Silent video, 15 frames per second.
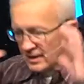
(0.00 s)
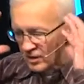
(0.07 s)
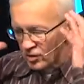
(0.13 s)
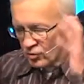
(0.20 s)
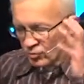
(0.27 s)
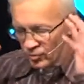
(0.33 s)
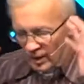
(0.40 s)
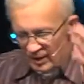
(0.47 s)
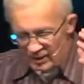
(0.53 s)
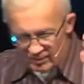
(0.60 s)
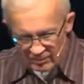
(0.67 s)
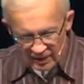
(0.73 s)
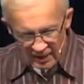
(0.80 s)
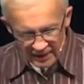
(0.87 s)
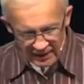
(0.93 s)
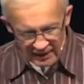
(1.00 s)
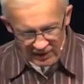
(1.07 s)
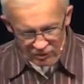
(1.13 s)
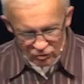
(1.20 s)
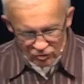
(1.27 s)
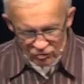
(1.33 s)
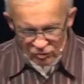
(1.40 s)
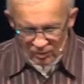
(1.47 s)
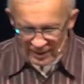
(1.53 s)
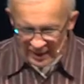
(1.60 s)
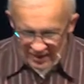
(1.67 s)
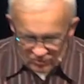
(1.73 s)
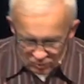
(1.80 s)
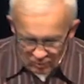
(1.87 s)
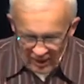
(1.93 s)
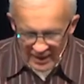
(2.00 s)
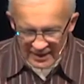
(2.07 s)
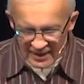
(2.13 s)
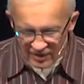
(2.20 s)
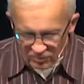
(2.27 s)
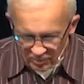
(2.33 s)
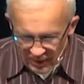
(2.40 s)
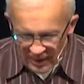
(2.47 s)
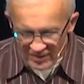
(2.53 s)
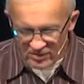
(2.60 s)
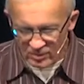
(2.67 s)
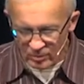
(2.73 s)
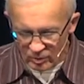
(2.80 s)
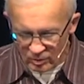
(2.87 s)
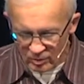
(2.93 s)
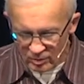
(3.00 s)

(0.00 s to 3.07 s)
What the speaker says: you get your story as right as possible.